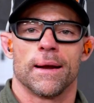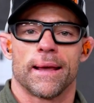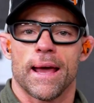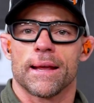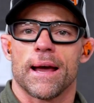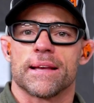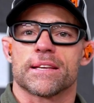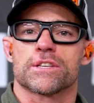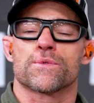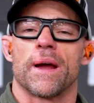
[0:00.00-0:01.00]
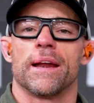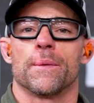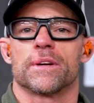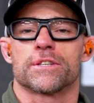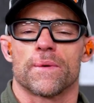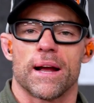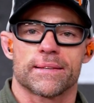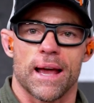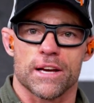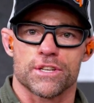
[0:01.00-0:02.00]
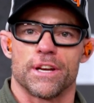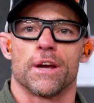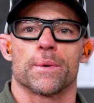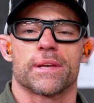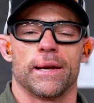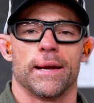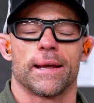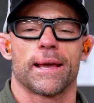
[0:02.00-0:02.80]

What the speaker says: right, again, guys, this is Randy with Direct Action here with Canadian